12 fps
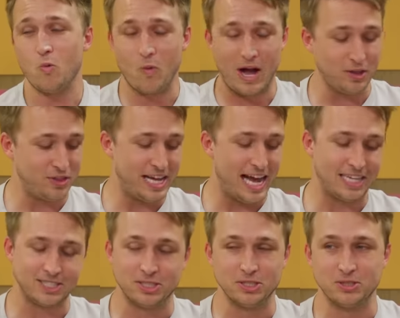wealthy
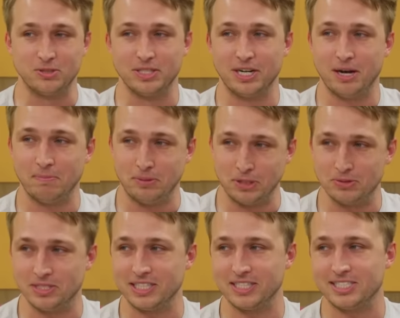ass dude
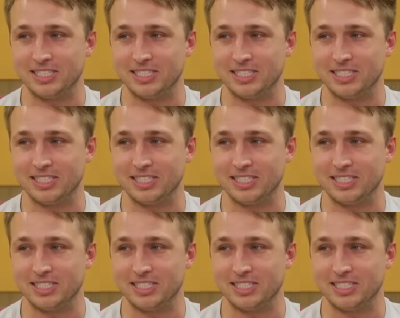abusing the